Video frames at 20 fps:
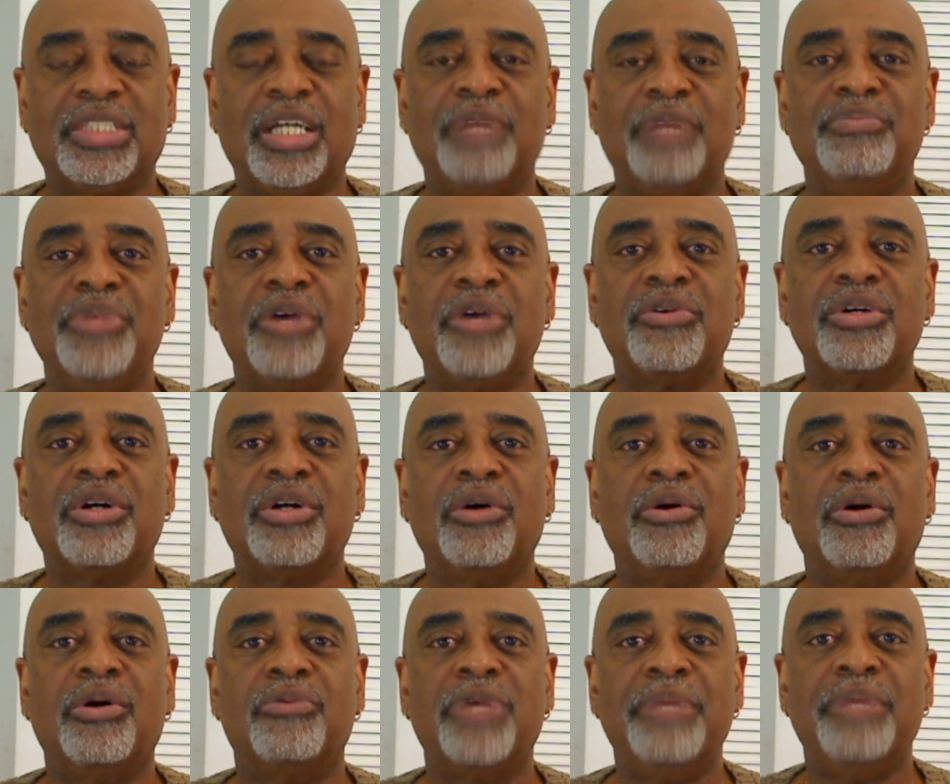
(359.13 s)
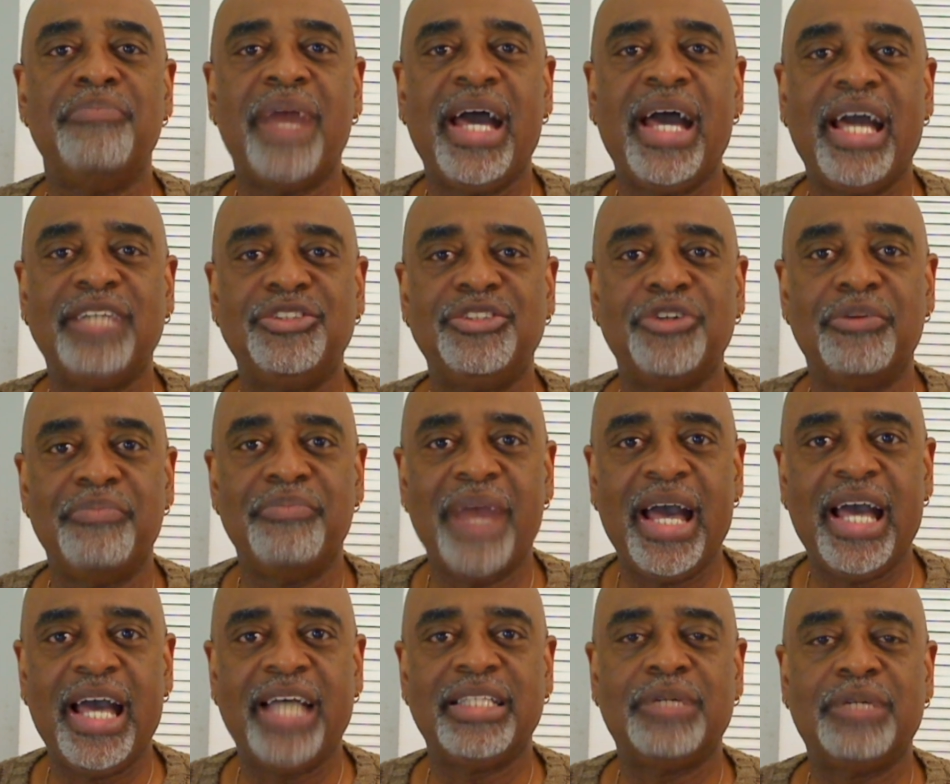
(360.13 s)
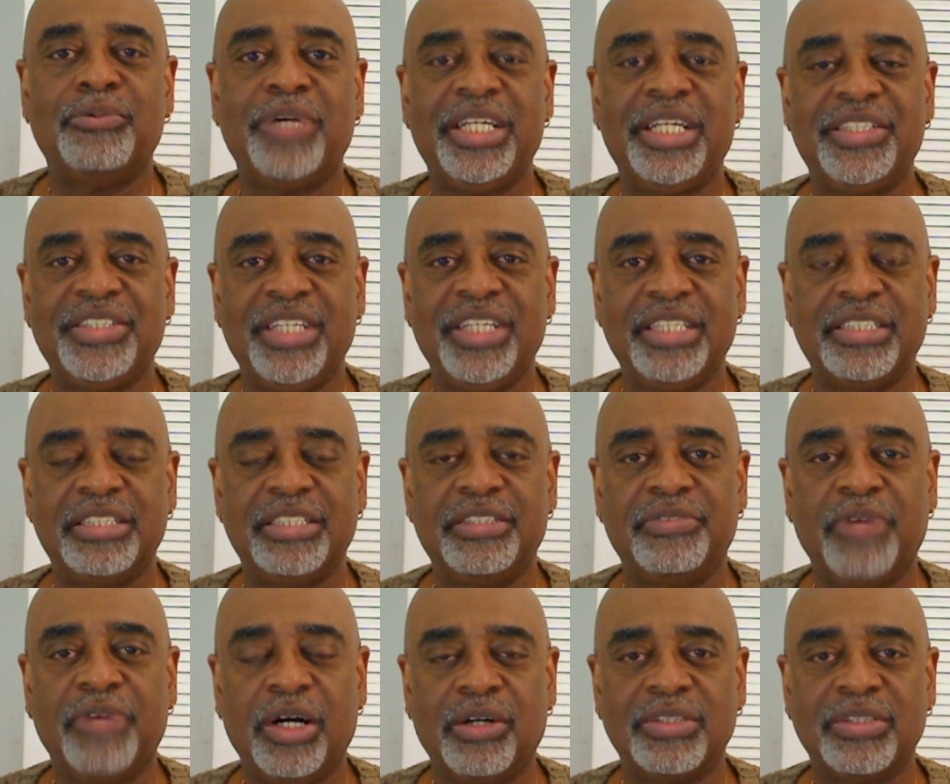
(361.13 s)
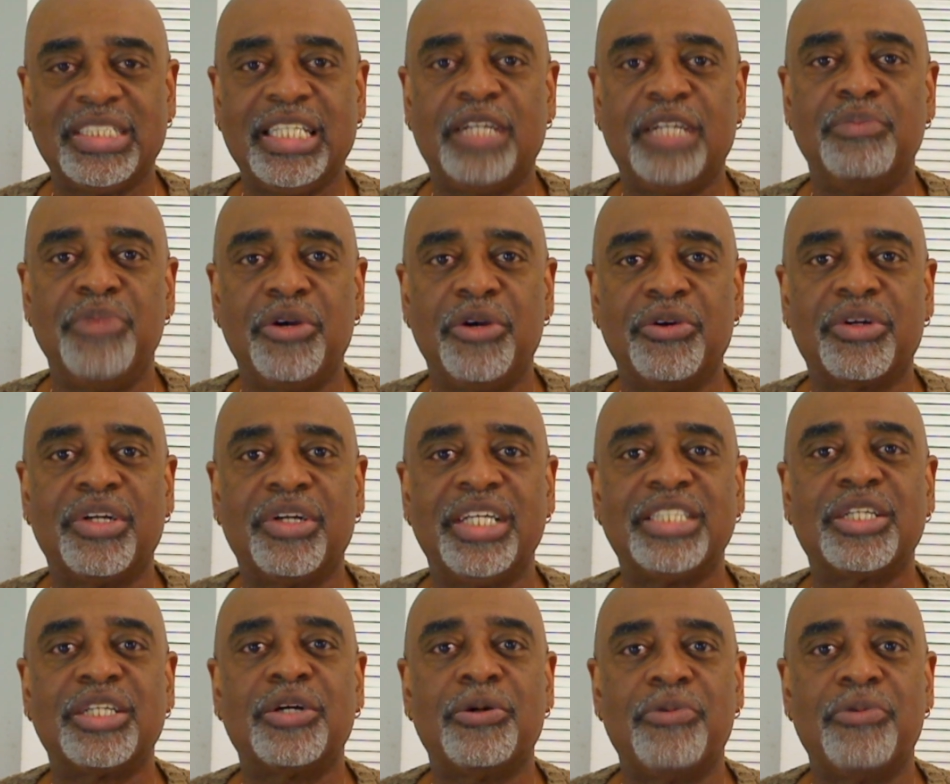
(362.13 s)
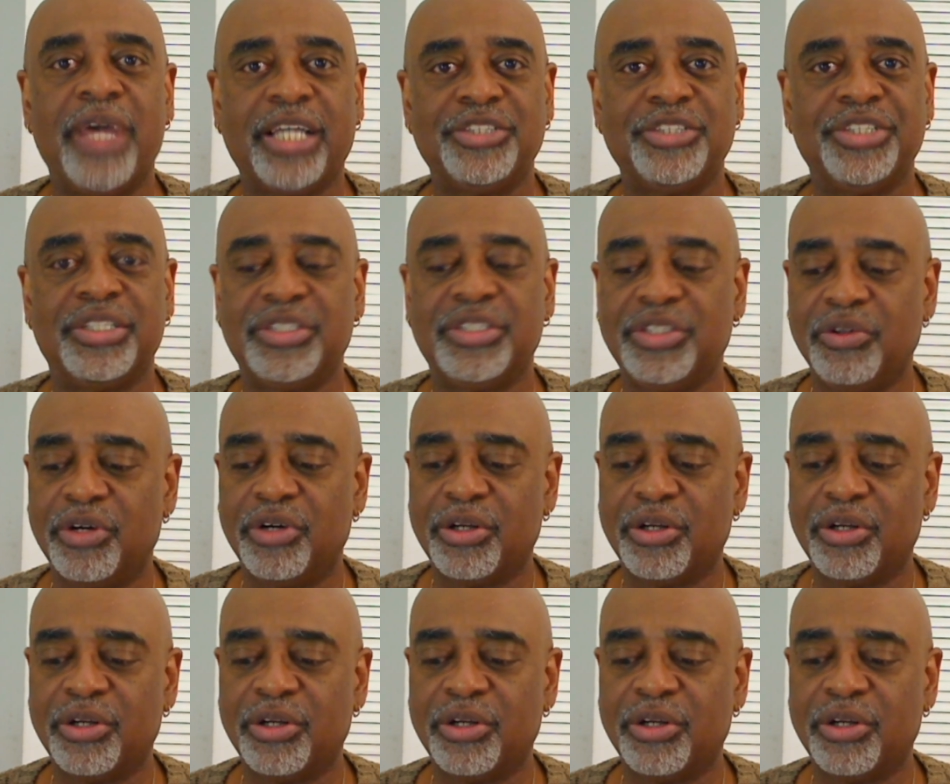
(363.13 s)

A miracle reminds your mind that what it sees is false, and a miracle is a correction. So a